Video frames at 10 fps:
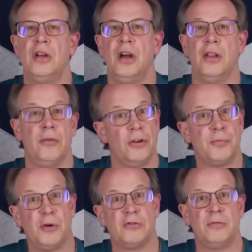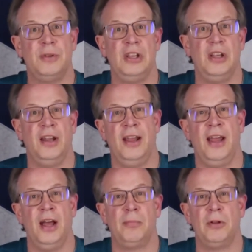There is supposed to be an
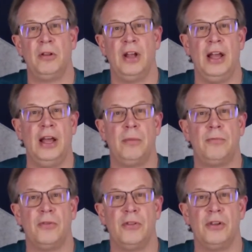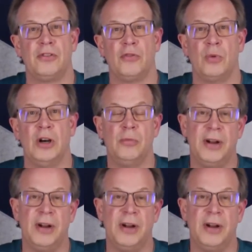Apple app for this as well,